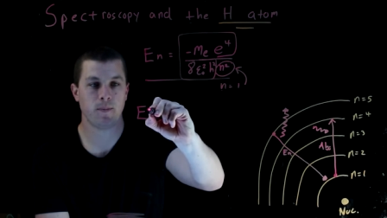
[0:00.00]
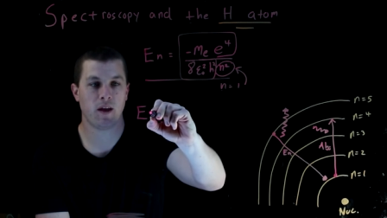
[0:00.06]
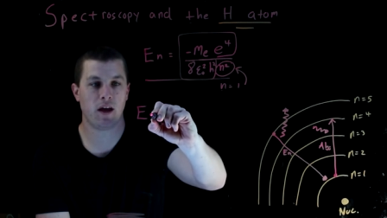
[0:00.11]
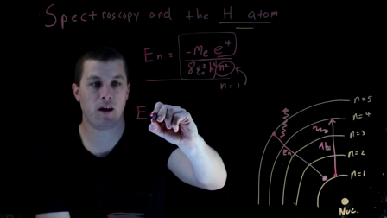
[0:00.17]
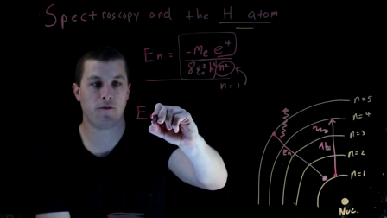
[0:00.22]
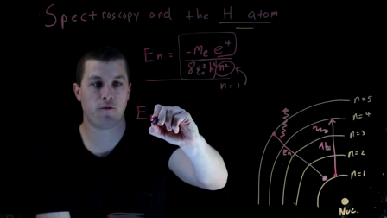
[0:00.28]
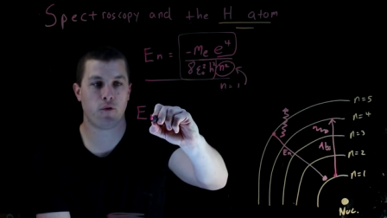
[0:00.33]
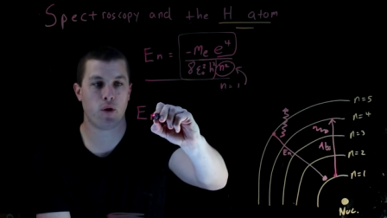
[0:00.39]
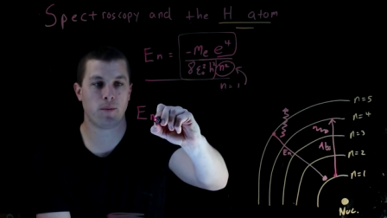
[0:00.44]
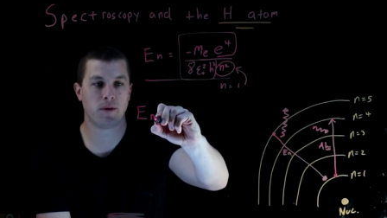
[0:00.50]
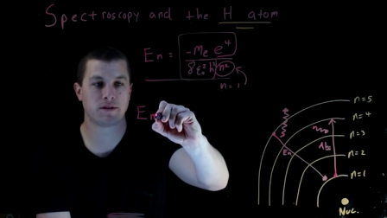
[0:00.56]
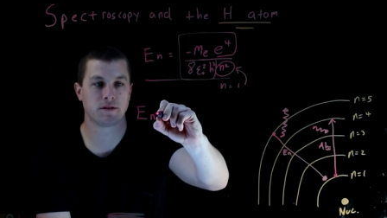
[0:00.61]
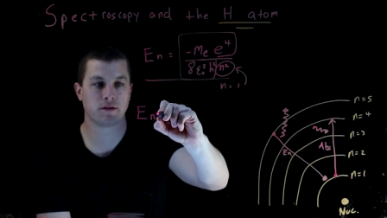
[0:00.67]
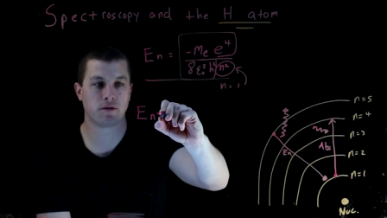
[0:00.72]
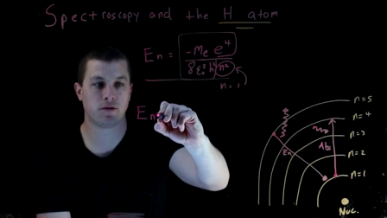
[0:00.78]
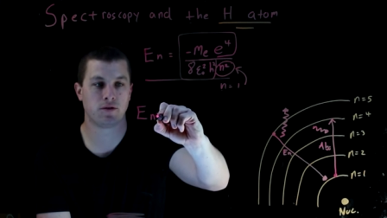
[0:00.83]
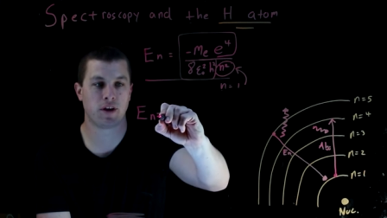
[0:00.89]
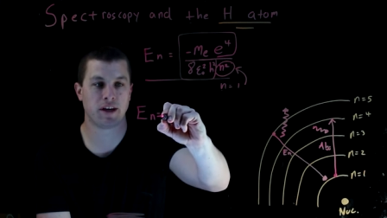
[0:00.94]
in a form that's a
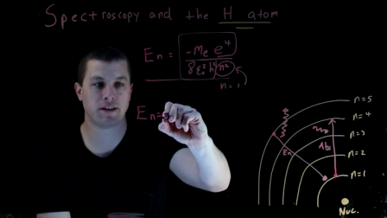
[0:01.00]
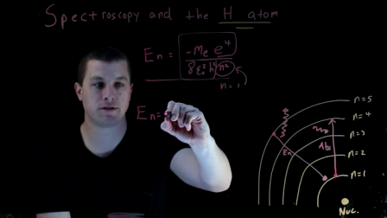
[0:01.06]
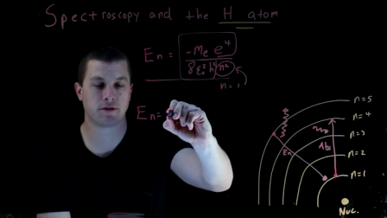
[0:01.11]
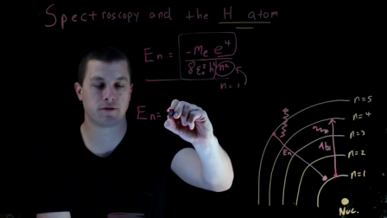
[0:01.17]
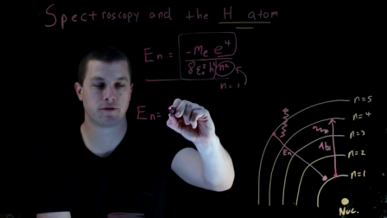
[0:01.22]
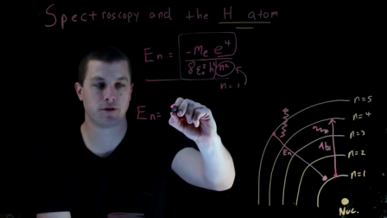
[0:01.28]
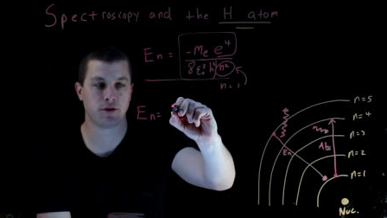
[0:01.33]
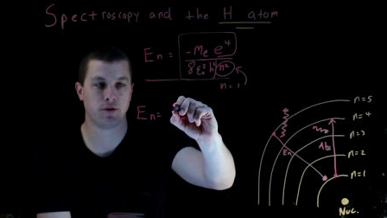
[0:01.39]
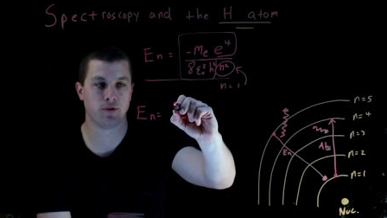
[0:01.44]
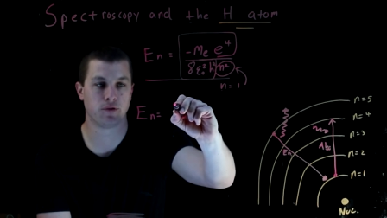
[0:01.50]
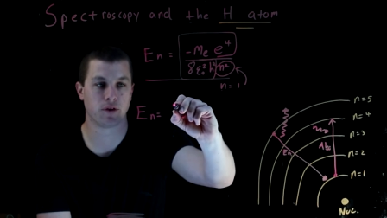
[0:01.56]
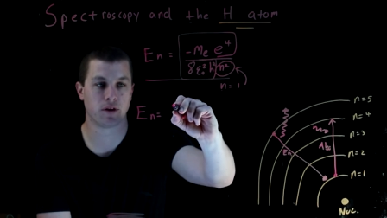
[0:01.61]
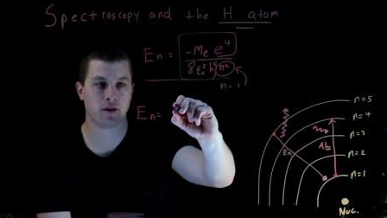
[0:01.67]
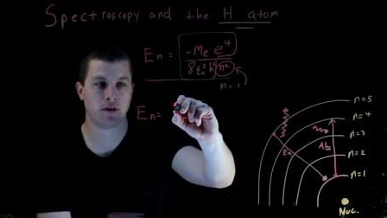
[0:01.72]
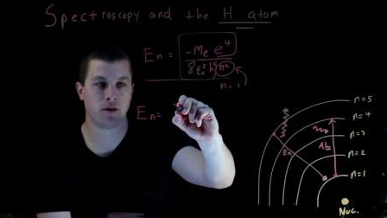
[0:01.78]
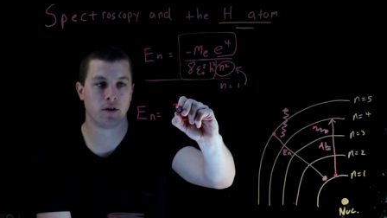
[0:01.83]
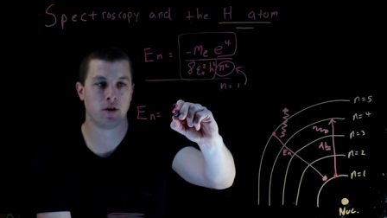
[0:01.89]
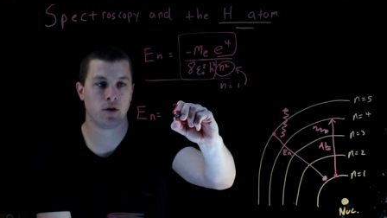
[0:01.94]
little nicer for using.
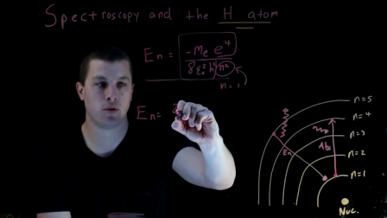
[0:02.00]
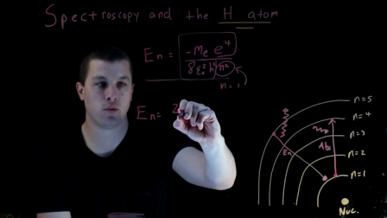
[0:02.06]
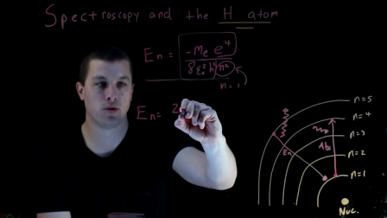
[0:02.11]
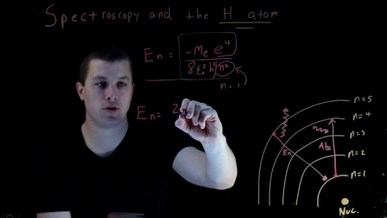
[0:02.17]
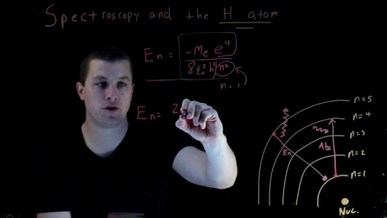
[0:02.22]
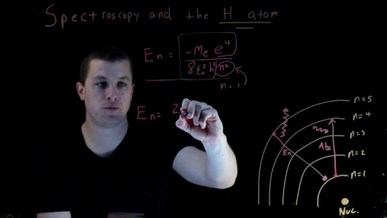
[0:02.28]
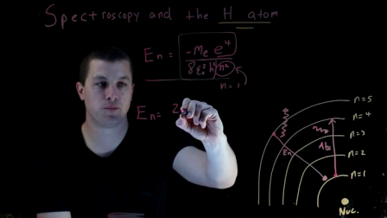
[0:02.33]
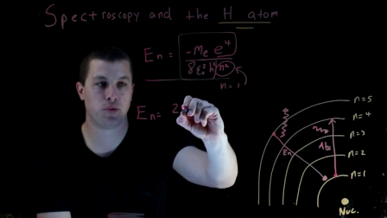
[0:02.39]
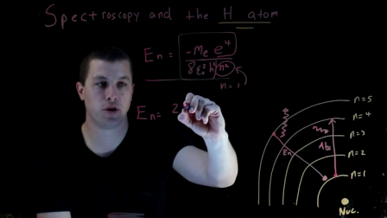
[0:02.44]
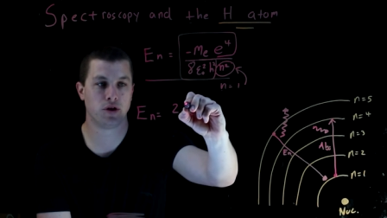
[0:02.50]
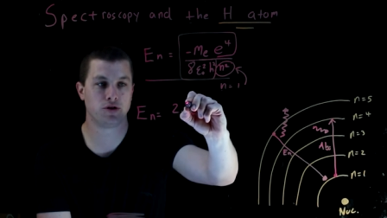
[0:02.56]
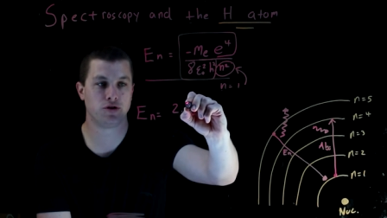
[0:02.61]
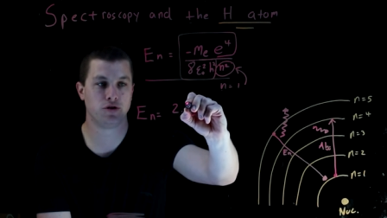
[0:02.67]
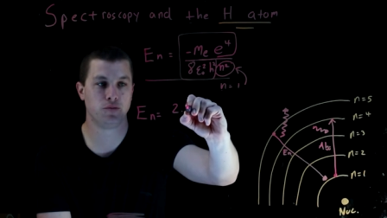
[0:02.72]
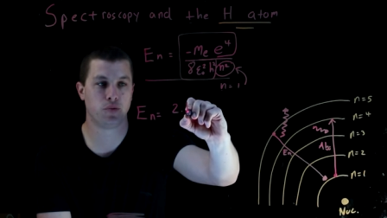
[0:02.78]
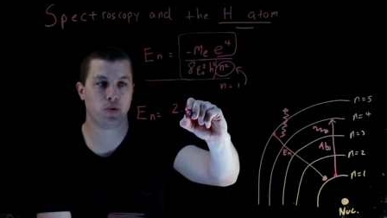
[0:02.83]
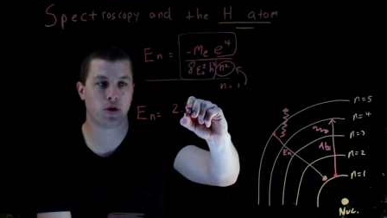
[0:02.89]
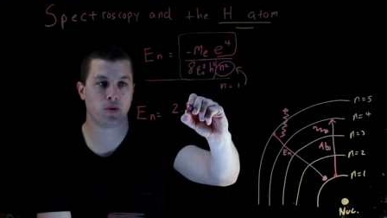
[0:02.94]
We'll just put
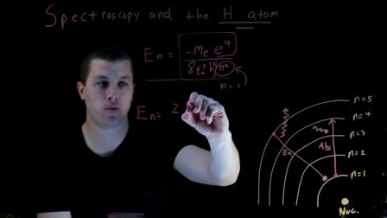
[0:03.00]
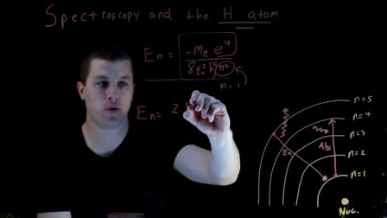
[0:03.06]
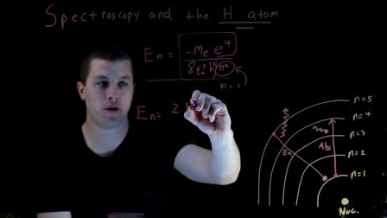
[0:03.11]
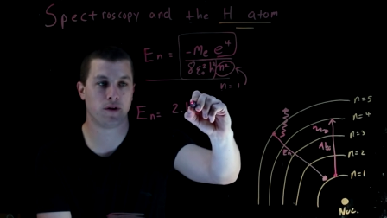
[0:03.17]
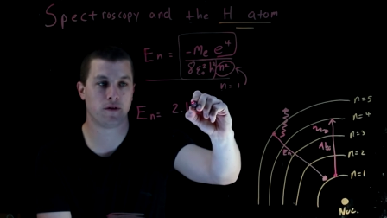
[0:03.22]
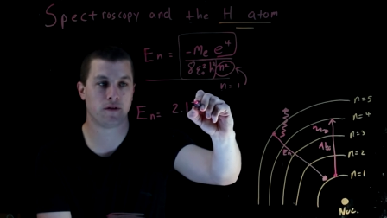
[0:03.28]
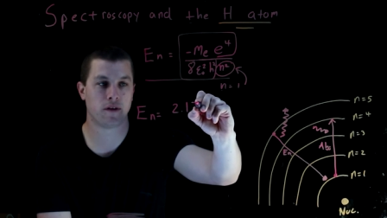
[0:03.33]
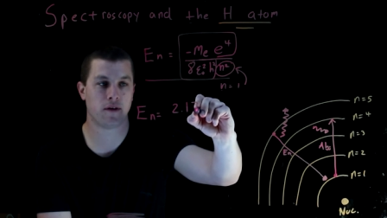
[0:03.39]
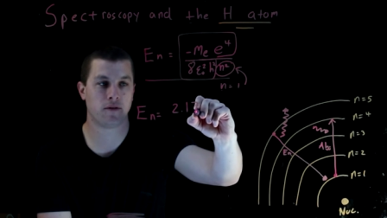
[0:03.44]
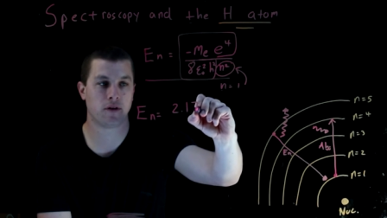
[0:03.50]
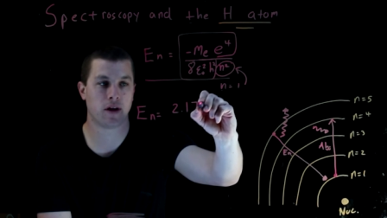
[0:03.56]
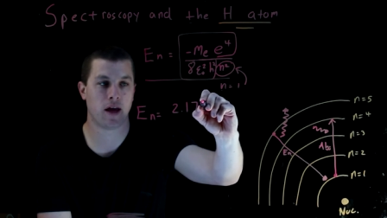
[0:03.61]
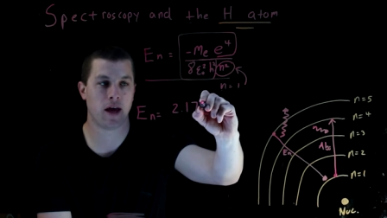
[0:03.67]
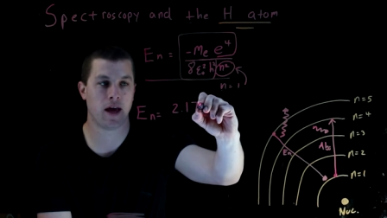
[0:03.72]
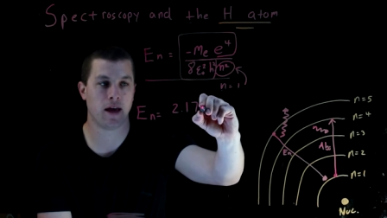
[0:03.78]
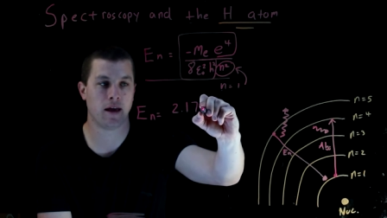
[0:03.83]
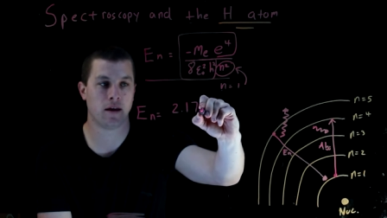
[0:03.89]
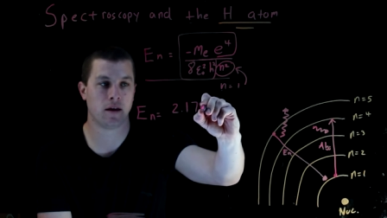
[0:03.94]

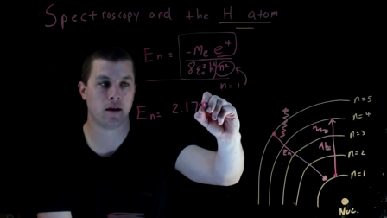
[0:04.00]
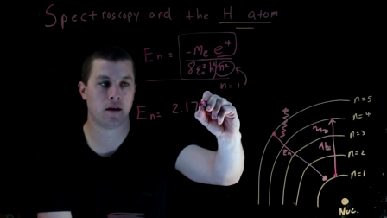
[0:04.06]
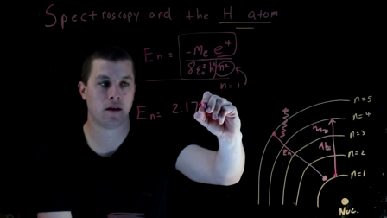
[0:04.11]
2.178